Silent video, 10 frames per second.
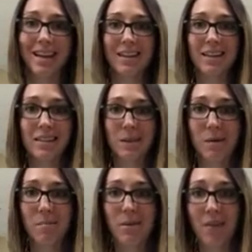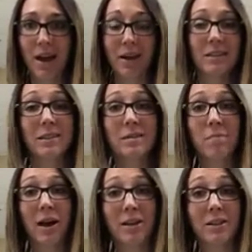is a number that is
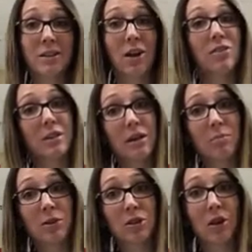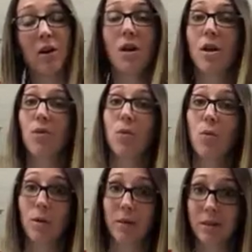dependent on the temperature. The
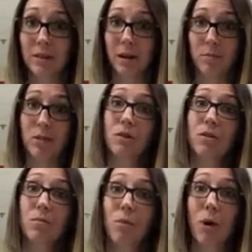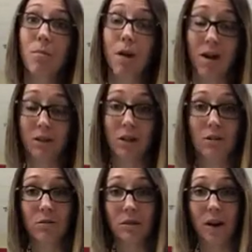warmer the temperature, the more
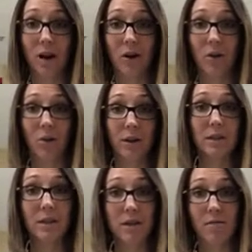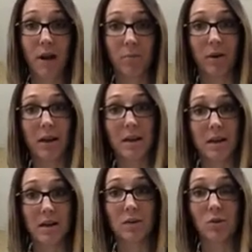molecules that are going to evaporate
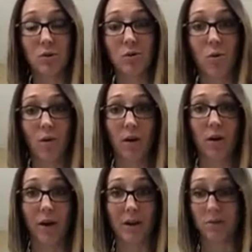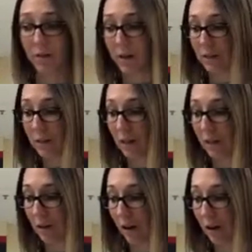into your graduated
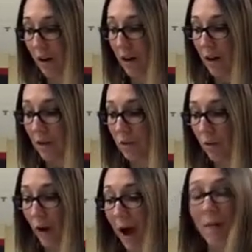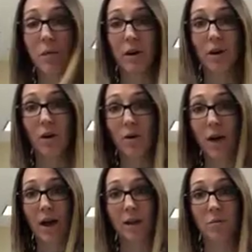cylinder. So I'm going to go
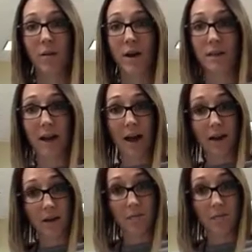ahead and write that